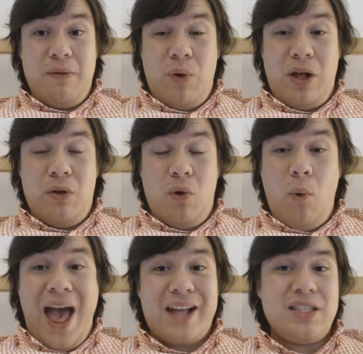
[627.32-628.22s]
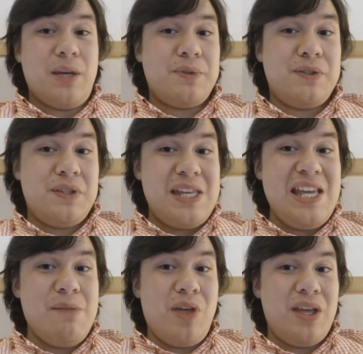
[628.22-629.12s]
well, whacked up
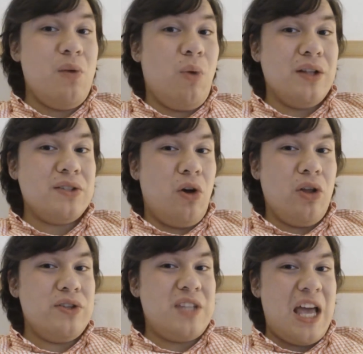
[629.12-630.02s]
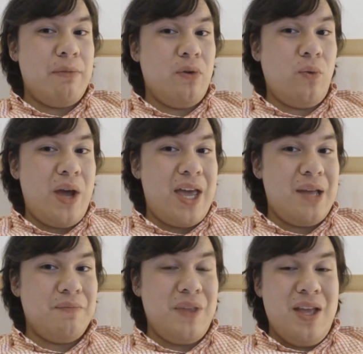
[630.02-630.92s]
scheme that he wants all the salmon
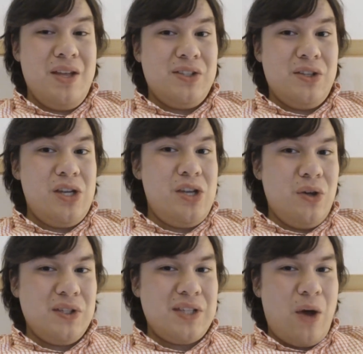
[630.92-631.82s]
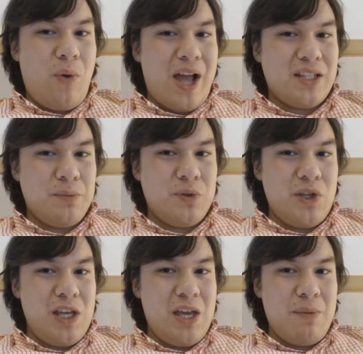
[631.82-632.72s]
away. So he uses that whacked up
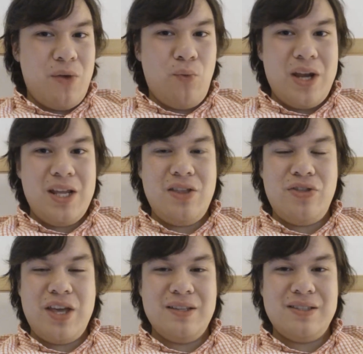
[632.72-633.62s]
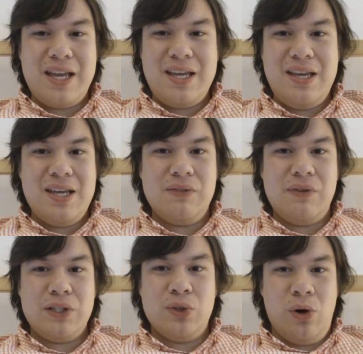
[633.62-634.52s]
scheme, and when he thinks that he is
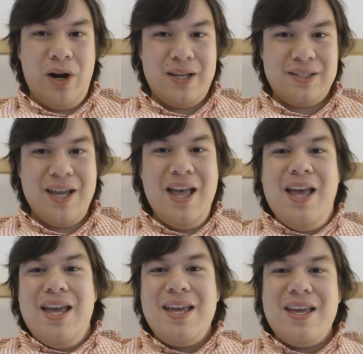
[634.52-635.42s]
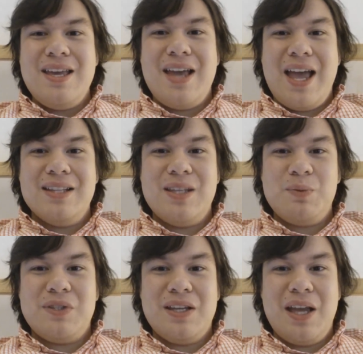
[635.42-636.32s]
victorious, he ends up
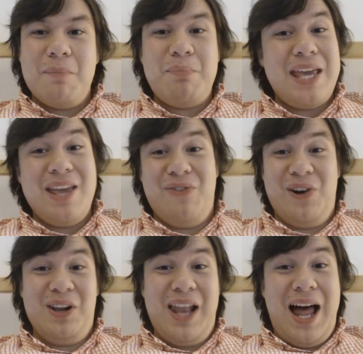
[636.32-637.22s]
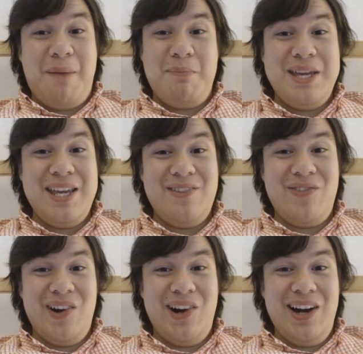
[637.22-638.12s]
singing Beaver La
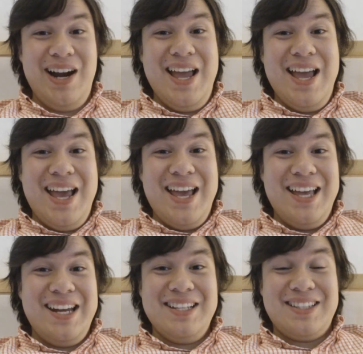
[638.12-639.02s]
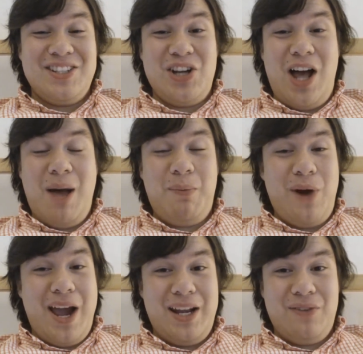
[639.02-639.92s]
Beaver, and it's such an
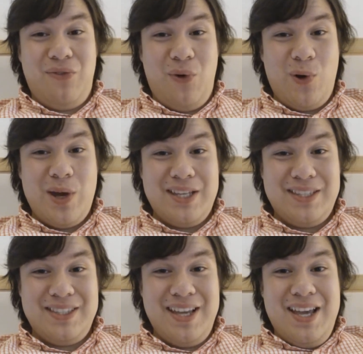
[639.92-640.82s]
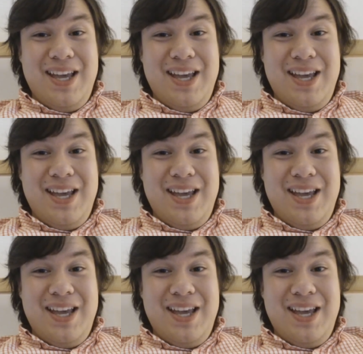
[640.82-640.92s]
operatic voice.